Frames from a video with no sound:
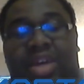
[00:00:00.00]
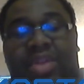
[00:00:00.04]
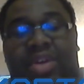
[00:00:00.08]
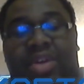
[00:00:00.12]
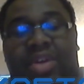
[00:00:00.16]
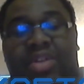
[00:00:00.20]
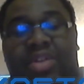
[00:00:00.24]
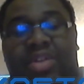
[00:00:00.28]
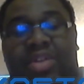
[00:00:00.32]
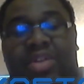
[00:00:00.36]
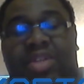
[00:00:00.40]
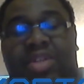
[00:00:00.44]
I
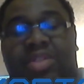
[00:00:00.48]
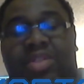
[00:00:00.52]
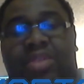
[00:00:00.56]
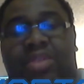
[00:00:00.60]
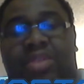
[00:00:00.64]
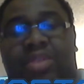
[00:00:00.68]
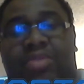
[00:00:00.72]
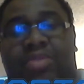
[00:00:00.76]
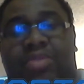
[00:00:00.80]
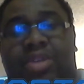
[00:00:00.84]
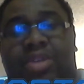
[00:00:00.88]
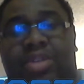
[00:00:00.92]
thought
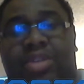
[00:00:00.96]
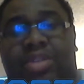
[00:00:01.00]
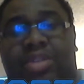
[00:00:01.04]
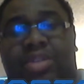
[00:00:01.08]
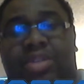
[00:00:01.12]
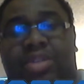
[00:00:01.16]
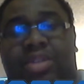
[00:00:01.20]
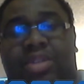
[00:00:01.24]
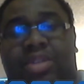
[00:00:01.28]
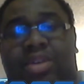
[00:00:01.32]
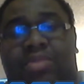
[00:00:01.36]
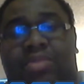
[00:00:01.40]
Disney
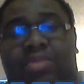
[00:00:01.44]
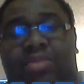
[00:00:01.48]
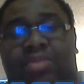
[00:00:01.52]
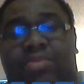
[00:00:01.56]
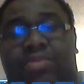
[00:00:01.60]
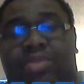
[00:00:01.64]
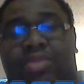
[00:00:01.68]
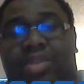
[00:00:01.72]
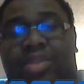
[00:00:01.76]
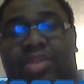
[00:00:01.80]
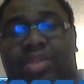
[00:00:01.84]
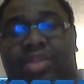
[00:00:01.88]
was uh,
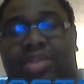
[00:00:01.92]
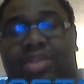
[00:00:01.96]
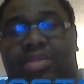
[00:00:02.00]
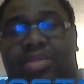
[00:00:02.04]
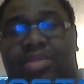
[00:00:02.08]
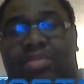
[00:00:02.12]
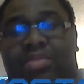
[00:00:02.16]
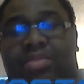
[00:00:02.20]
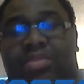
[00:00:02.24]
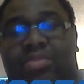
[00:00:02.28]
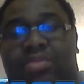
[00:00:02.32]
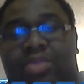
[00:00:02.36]

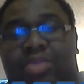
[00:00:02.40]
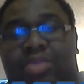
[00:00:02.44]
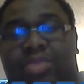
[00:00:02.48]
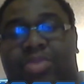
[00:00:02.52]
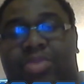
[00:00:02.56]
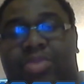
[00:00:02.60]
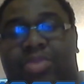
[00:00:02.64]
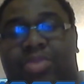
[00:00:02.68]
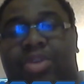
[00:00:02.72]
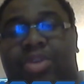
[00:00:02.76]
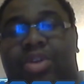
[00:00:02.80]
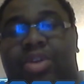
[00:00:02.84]
was was
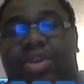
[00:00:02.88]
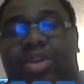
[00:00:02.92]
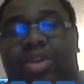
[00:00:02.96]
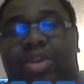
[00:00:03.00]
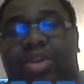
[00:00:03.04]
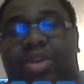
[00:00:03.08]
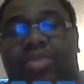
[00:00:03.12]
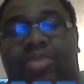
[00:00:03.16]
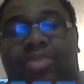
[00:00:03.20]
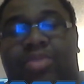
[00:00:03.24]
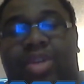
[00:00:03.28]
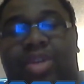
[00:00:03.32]
pretty
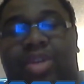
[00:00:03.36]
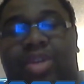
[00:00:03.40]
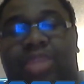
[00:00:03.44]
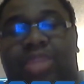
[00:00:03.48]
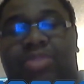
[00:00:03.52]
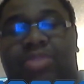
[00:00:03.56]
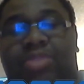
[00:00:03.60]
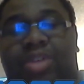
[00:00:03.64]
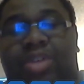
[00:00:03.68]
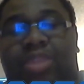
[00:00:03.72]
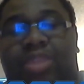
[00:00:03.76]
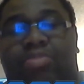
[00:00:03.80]
good when it
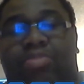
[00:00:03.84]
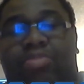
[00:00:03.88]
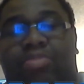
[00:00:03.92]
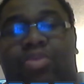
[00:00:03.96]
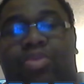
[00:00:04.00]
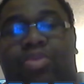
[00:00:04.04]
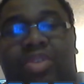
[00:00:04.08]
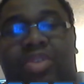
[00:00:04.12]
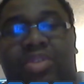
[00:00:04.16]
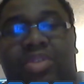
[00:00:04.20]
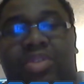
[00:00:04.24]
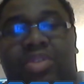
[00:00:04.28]
came to like
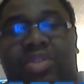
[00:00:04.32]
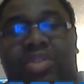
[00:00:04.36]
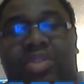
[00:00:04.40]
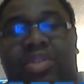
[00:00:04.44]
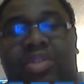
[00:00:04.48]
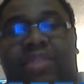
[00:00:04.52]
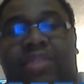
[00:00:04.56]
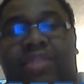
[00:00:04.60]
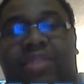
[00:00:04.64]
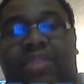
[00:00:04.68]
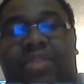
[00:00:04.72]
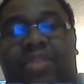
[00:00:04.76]
movies and
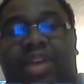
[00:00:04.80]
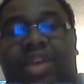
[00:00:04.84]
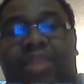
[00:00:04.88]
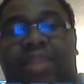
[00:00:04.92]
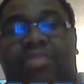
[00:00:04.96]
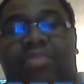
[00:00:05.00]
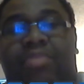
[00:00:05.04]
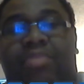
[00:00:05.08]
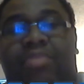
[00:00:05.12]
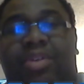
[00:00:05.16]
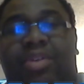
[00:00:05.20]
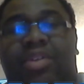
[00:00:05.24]
stuff like
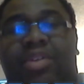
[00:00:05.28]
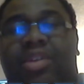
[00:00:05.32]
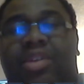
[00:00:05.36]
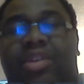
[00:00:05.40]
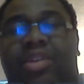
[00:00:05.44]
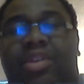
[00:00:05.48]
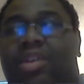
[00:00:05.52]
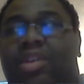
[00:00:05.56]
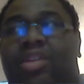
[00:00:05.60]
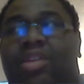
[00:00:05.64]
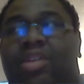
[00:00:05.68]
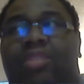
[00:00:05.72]
that. But
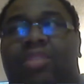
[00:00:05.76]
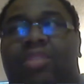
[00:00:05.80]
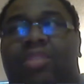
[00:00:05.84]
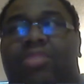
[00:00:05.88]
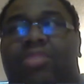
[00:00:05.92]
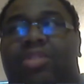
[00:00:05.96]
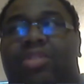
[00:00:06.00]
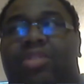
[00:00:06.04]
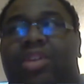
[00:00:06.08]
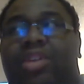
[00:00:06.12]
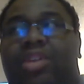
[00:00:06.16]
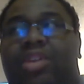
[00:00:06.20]

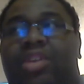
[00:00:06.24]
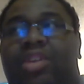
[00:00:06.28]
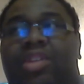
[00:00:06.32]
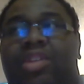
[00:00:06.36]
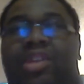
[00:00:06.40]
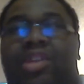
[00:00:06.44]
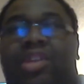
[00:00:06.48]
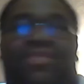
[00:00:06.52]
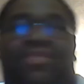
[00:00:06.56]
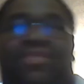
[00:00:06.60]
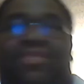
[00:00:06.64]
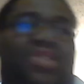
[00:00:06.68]
but
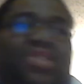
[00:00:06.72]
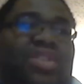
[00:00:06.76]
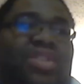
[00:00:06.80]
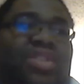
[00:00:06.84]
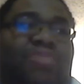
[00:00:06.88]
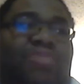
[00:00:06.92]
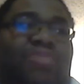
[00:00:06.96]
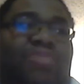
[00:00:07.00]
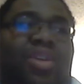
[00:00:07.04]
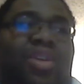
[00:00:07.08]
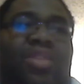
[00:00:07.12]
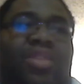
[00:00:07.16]
lately, they've
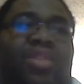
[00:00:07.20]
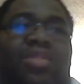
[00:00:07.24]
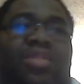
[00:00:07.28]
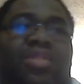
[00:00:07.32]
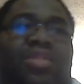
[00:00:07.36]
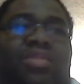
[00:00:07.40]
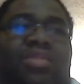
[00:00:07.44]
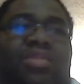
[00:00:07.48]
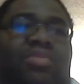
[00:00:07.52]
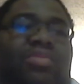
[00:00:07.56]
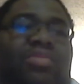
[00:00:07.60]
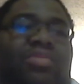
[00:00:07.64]
just
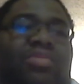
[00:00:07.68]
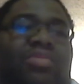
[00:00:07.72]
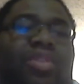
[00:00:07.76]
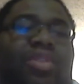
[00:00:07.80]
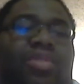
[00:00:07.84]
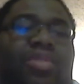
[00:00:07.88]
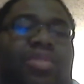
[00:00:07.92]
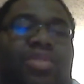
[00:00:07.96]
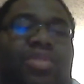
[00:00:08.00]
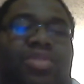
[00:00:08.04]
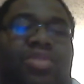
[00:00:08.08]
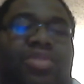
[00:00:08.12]
been
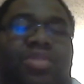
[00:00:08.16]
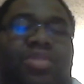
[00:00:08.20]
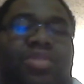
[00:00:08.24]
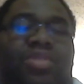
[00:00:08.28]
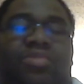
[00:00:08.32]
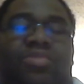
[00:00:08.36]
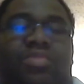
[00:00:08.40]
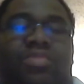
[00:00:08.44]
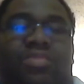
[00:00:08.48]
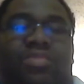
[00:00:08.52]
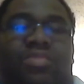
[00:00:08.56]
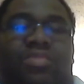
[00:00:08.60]
you know they're
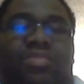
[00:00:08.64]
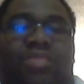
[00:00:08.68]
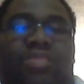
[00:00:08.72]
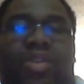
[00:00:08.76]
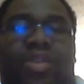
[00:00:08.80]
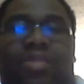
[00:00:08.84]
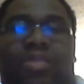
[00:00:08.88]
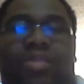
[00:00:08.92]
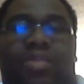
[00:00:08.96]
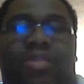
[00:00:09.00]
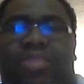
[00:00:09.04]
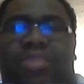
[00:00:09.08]
just
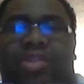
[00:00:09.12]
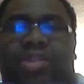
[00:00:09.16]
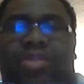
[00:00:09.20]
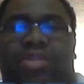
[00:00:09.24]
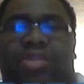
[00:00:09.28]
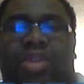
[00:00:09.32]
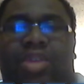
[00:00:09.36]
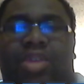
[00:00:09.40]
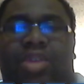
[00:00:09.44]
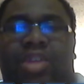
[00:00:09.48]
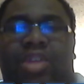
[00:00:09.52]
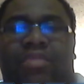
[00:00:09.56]
you know
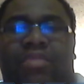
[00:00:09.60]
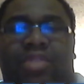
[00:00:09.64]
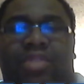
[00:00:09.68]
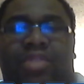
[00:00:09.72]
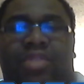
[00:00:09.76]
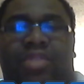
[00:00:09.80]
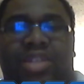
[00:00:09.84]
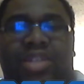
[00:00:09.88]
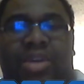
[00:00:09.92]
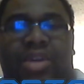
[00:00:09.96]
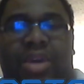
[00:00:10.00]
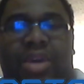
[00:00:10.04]
pure
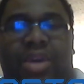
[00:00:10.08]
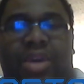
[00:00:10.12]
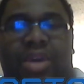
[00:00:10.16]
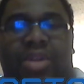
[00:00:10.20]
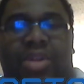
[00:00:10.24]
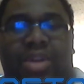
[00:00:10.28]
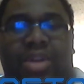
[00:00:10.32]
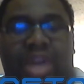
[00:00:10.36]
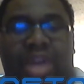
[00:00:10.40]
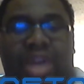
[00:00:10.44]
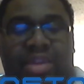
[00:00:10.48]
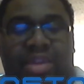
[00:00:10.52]
evil. That's how I
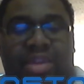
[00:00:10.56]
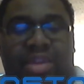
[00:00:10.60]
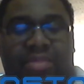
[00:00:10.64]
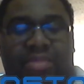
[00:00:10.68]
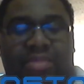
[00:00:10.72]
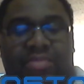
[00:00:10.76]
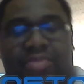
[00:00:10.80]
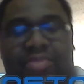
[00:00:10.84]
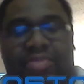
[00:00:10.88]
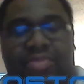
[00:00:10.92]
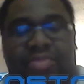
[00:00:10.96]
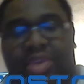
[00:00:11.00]
look at
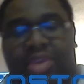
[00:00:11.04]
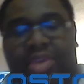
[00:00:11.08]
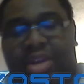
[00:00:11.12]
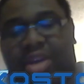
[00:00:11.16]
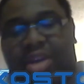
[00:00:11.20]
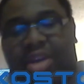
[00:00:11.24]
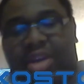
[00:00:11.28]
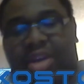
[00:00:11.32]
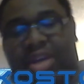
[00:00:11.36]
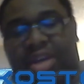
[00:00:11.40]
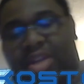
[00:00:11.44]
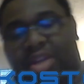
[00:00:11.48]
them.
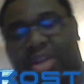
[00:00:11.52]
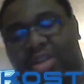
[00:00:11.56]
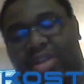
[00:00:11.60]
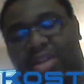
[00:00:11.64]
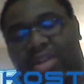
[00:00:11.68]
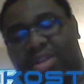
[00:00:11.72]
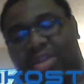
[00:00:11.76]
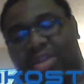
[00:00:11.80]
Yeah, and